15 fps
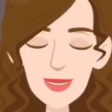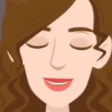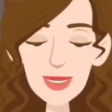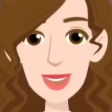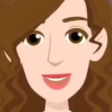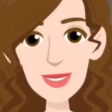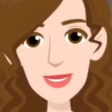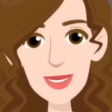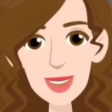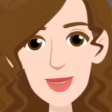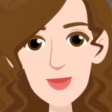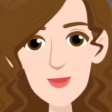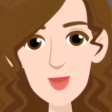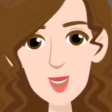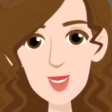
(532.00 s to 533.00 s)
at 4
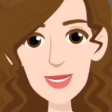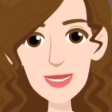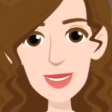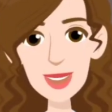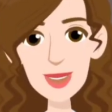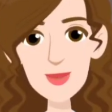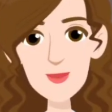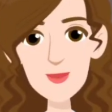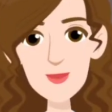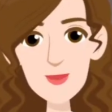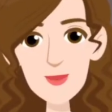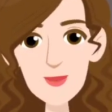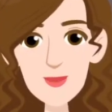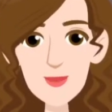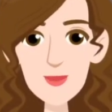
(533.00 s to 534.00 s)
requirement modeling
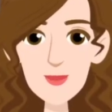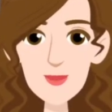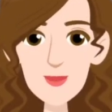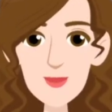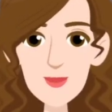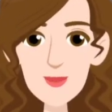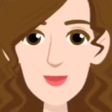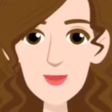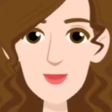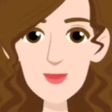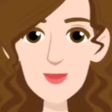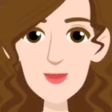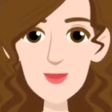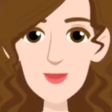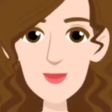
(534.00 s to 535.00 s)
techniques together:
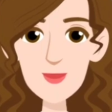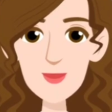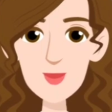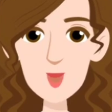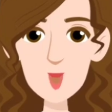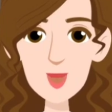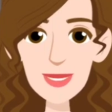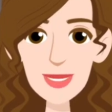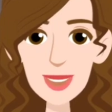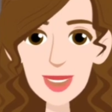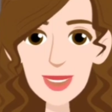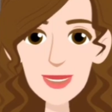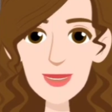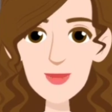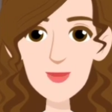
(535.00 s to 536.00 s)
event
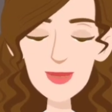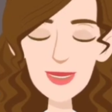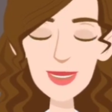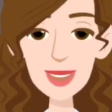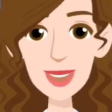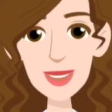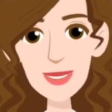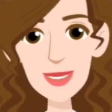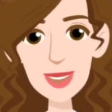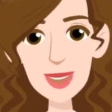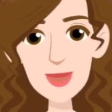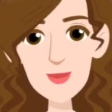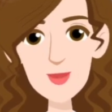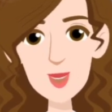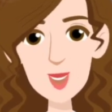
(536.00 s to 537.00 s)
tables,
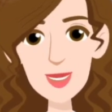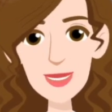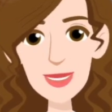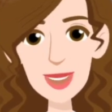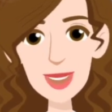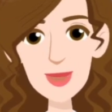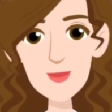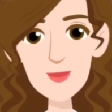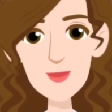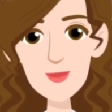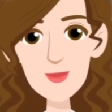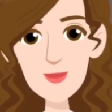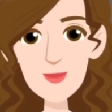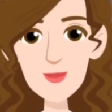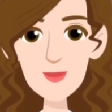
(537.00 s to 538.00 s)
state transition
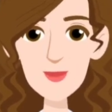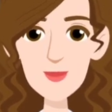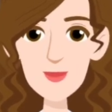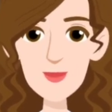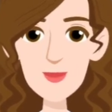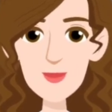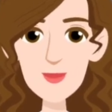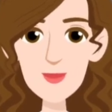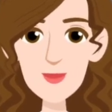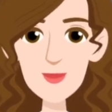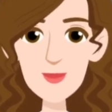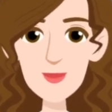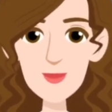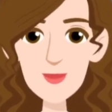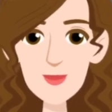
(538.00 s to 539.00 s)
diagrams,
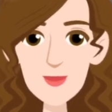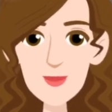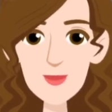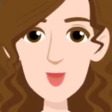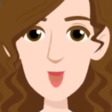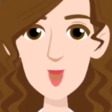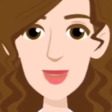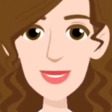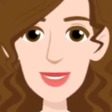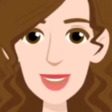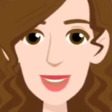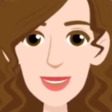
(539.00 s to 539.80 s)
Petri Nets, and